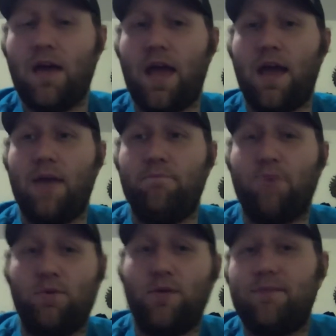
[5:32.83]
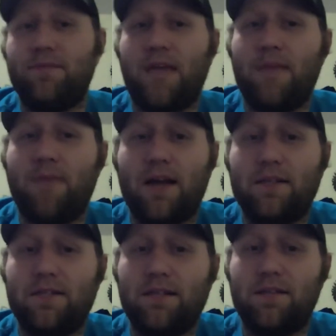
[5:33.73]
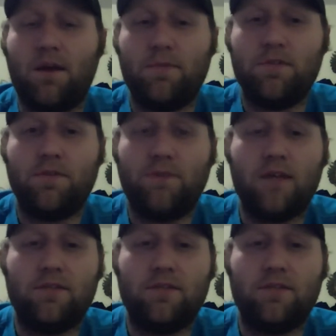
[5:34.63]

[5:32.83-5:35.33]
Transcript: and both labs came back and said that their helmets are fine.